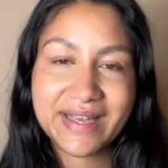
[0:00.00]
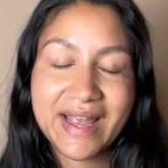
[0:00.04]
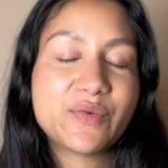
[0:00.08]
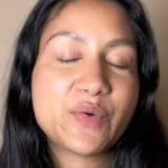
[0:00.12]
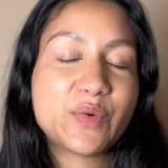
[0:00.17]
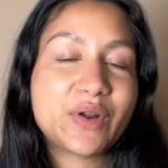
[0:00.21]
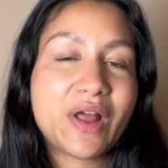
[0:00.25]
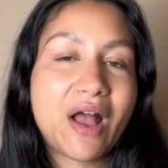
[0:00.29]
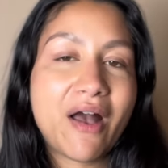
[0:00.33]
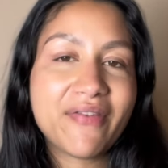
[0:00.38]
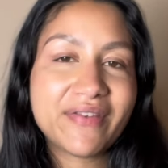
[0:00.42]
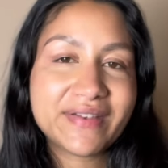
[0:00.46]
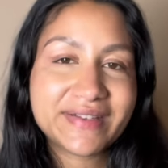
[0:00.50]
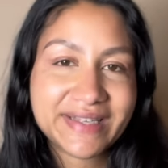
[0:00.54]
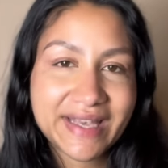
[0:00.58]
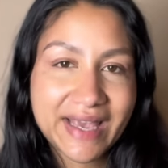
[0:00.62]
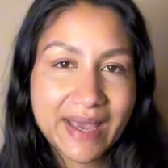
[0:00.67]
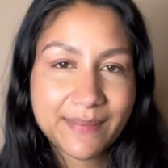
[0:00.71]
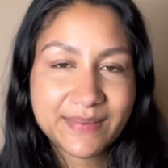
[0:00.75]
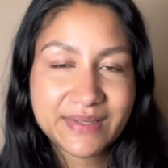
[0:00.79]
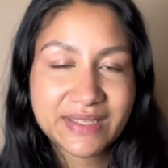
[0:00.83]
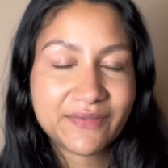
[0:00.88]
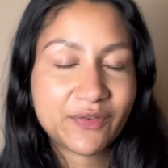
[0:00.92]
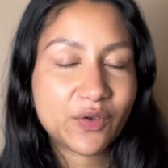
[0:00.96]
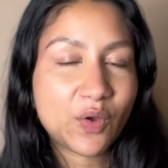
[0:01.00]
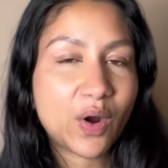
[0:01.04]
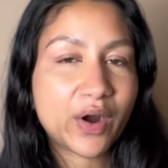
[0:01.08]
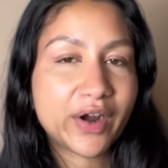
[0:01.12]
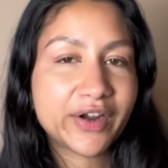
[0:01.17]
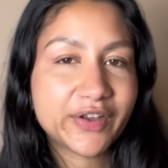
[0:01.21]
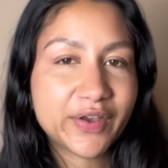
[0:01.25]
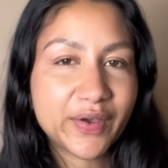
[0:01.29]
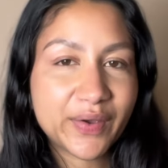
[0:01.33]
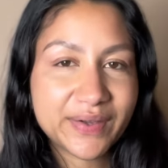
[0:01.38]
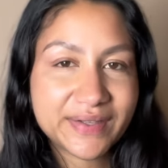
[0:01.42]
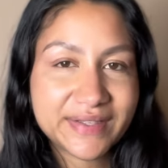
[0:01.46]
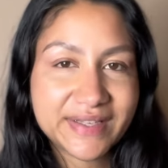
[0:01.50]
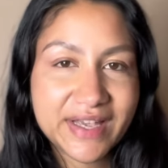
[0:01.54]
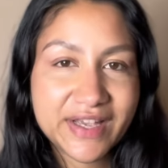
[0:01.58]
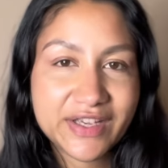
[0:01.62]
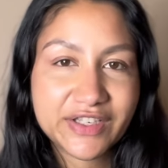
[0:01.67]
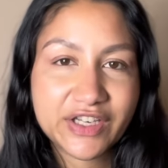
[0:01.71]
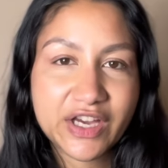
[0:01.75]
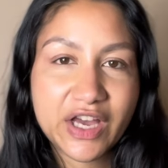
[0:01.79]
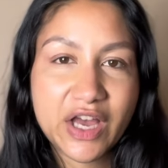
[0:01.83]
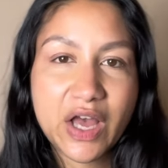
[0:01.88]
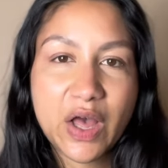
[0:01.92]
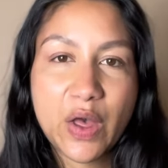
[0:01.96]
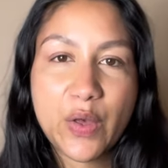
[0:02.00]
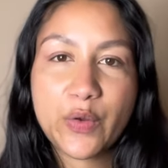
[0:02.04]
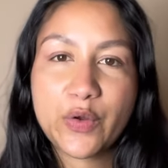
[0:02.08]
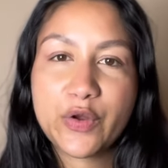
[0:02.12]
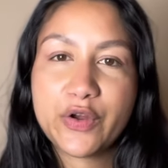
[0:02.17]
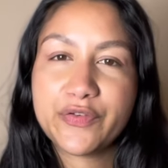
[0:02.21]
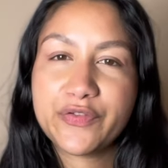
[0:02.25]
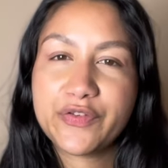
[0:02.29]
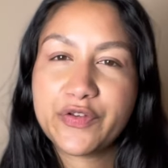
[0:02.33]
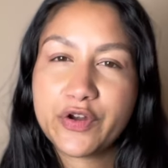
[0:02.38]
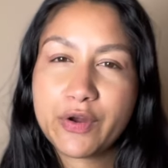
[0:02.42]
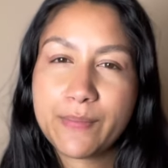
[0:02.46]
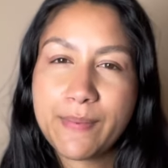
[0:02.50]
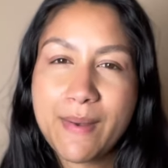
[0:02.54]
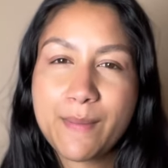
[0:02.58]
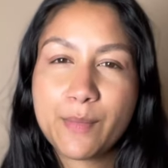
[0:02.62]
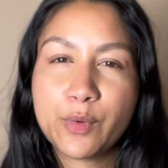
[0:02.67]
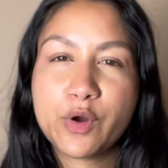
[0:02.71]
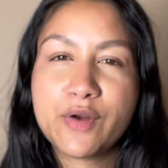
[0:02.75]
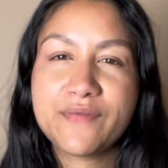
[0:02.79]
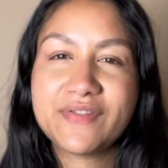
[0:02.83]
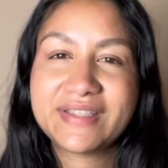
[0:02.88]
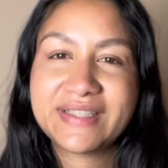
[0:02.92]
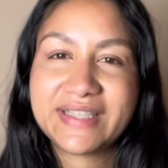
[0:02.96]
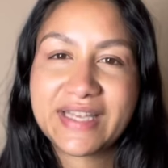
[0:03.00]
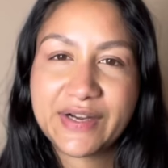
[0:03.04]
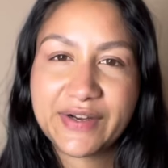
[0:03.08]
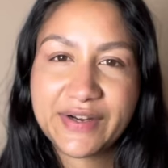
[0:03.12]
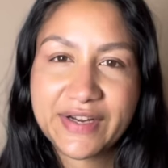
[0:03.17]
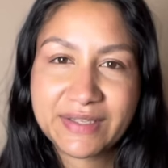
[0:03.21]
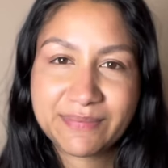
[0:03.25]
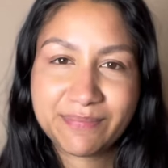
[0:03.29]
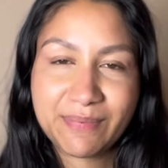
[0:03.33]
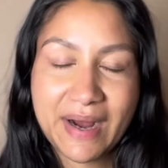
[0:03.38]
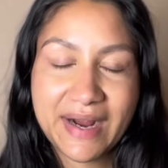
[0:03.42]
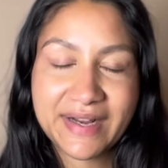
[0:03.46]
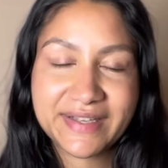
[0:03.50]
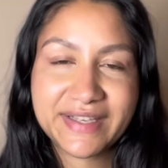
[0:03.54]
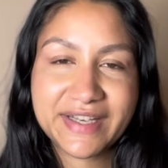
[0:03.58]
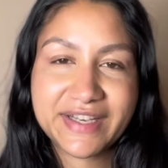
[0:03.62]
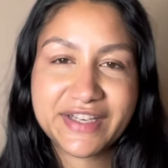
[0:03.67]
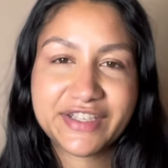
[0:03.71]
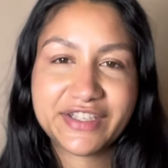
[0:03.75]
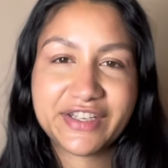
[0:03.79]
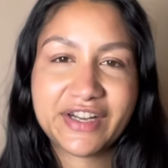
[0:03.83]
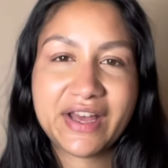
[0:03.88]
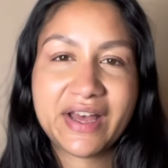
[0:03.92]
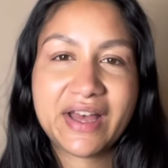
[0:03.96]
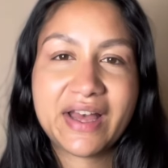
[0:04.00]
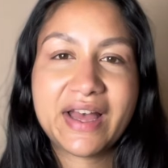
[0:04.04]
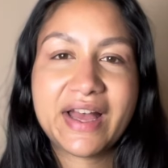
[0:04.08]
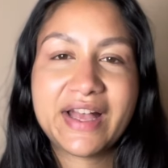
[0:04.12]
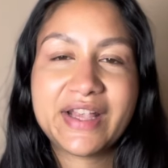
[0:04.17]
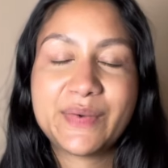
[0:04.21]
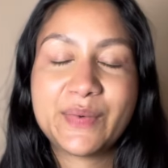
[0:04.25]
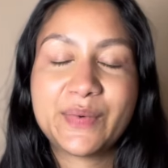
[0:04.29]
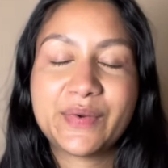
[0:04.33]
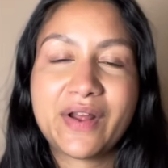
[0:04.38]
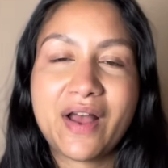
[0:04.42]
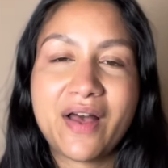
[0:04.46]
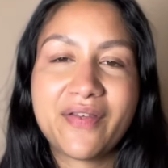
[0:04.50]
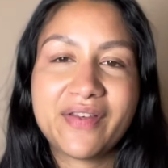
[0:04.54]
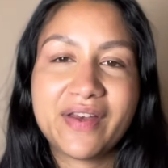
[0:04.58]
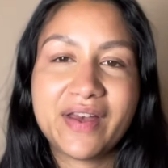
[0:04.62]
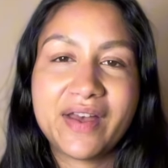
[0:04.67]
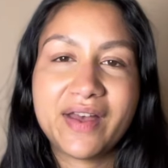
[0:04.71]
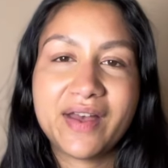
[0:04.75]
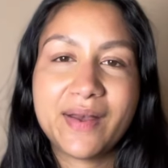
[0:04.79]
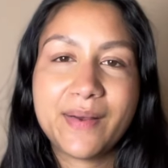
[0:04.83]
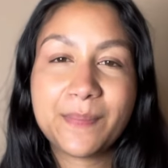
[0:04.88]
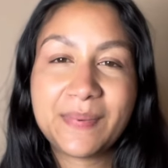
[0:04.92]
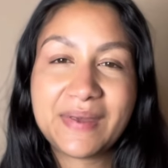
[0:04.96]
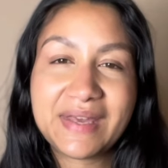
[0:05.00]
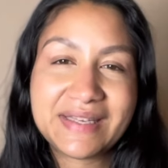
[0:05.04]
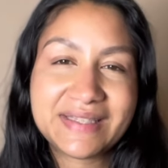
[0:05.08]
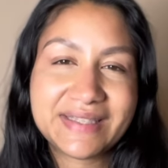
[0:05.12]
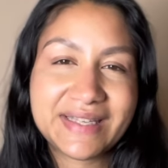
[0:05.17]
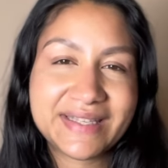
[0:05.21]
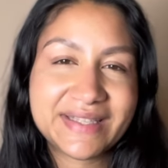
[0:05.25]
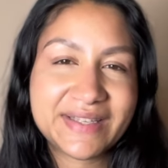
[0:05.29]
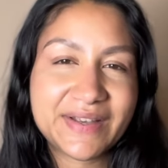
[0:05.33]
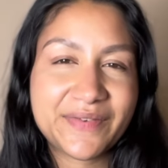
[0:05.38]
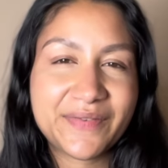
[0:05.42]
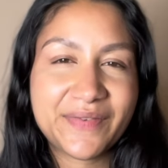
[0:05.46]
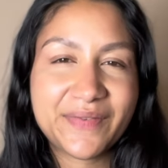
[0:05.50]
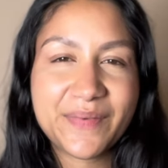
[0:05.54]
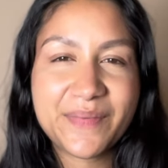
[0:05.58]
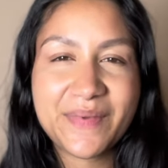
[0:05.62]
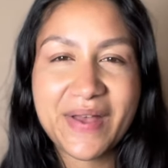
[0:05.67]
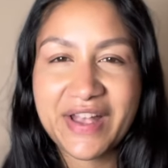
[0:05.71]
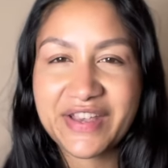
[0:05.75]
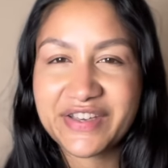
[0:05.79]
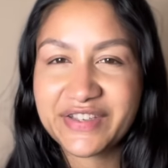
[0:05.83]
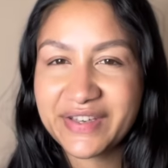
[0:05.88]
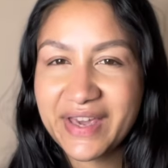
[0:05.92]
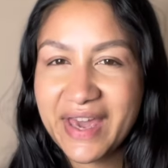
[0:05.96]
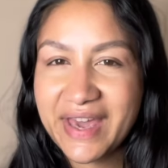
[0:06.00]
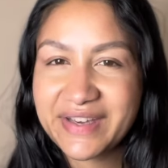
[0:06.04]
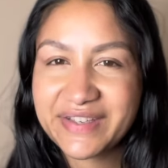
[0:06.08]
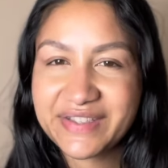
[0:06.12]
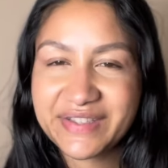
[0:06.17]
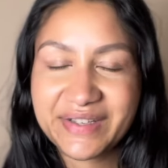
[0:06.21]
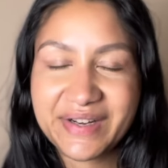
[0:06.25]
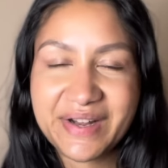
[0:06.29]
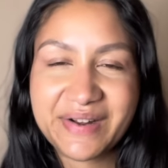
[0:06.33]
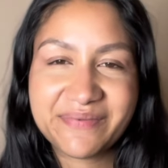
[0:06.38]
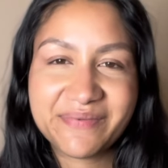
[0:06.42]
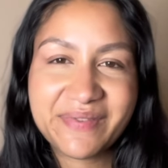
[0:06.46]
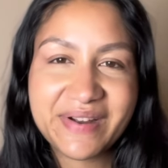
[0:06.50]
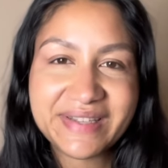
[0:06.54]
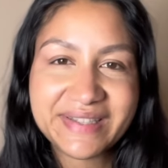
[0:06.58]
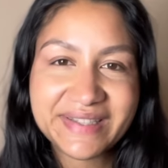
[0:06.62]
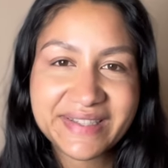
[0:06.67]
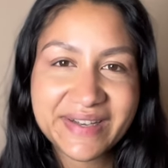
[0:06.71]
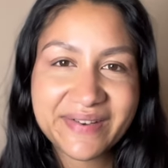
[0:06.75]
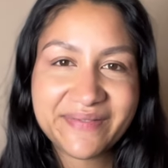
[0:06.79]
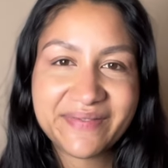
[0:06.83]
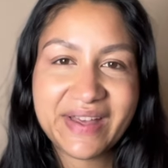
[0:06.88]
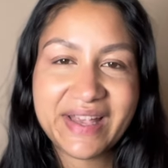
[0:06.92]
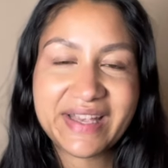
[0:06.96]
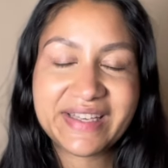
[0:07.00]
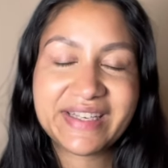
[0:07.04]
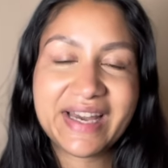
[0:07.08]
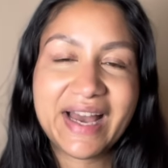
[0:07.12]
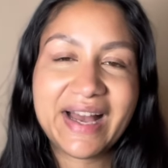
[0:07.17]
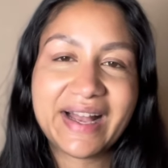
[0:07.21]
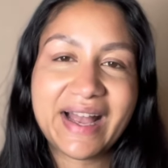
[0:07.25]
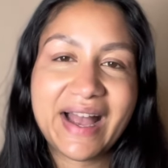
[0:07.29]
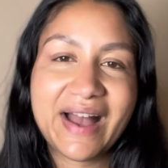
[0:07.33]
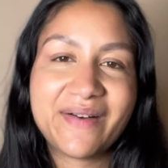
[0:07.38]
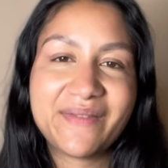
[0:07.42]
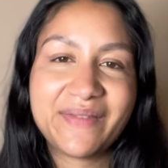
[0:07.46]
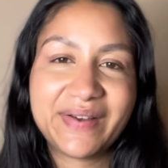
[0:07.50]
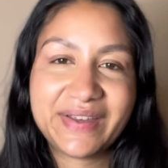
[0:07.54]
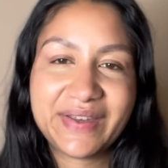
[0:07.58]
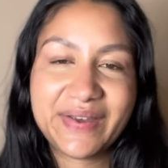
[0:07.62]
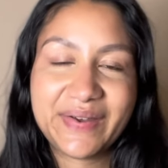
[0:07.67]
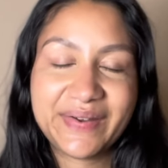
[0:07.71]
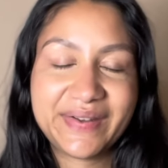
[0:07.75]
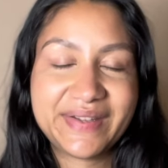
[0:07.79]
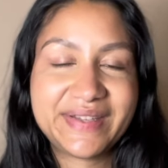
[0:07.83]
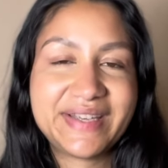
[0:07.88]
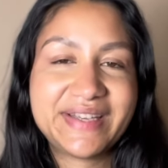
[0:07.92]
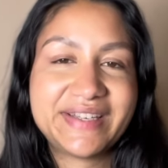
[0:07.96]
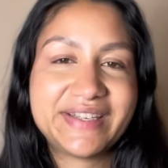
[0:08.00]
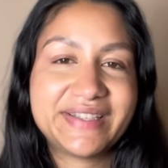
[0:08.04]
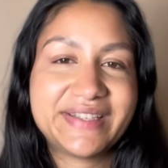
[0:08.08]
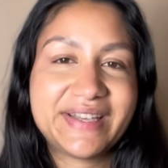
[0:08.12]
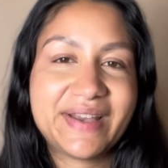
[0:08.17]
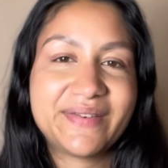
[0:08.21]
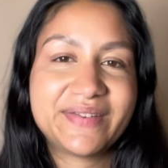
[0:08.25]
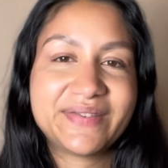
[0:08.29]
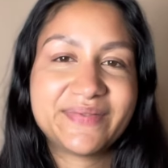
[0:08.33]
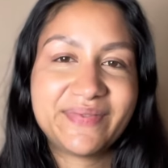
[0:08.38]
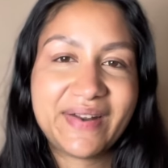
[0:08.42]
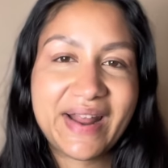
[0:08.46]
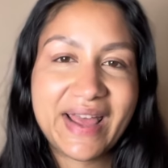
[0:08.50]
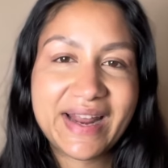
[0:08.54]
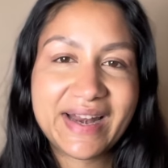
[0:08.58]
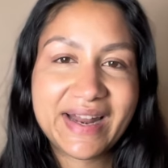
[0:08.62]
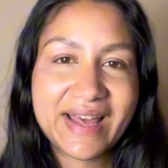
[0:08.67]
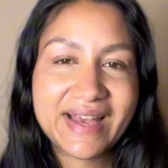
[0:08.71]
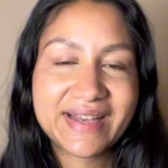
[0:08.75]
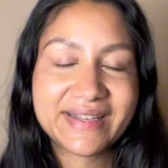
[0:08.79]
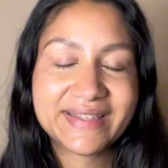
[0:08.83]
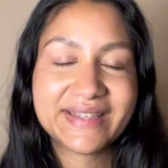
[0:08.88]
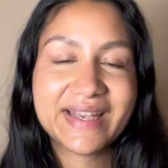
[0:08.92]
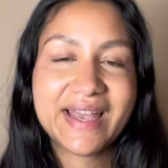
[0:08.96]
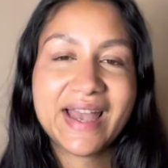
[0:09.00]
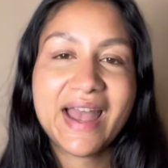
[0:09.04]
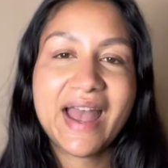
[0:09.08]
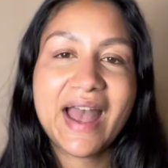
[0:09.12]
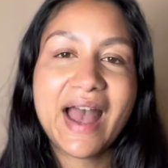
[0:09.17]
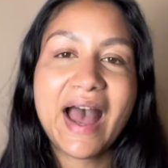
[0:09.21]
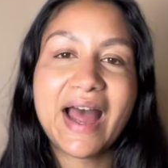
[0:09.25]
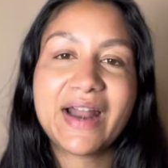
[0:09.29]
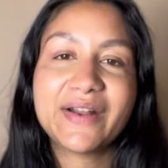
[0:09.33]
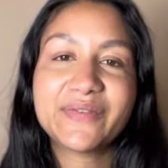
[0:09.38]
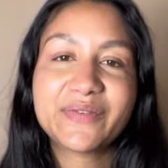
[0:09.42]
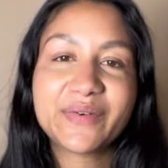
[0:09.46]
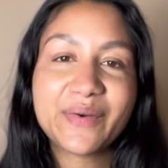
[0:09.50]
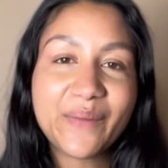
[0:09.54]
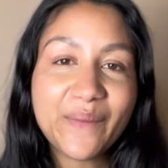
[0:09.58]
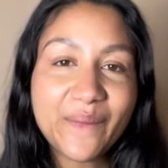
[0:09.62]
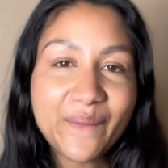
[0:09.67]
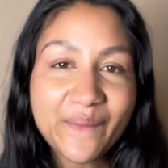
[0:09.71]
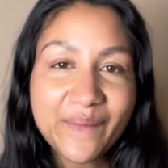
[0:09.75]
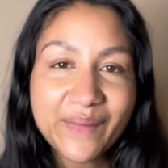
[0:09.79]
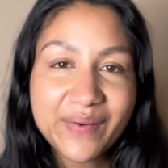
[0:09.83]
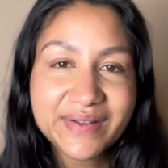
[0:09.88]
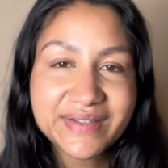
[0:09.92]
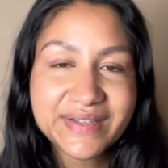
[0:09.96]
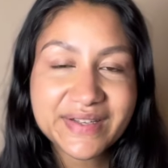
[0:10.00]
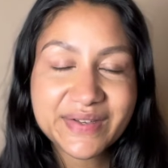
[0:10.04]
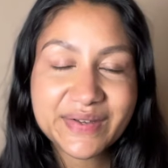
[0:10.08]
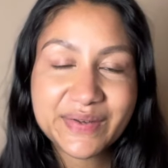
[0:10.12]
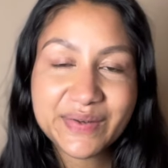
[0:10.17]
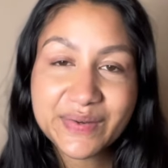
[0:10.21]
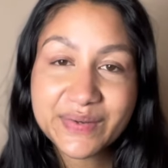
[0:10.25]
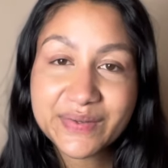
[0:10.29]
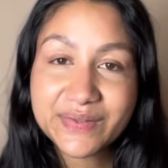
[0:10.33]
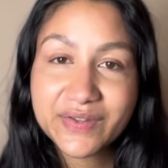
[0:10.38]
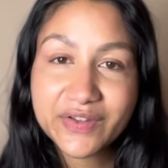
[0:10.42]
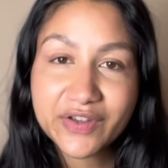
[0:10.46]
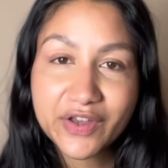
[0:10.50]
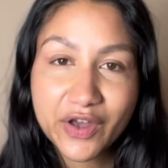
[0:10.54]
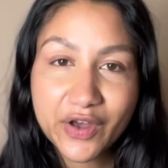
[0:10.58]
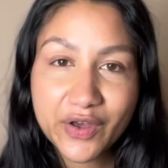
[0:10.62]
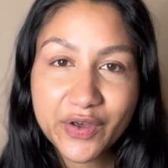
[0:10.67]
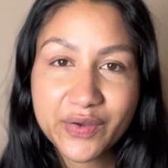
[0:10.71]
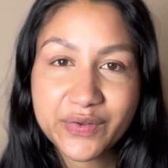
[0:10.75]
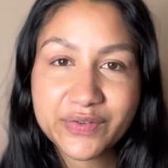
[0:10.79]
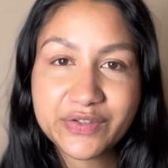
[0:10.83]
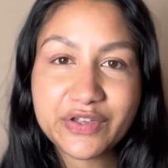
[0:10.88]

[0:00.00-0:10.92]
If you want other tips, if you are a yoga teacher, or if you're a bit more of a serious practitioner and you want other pieces of education and wisdom, then check out my Yoga Teacher Tips playlist. And of course, use the code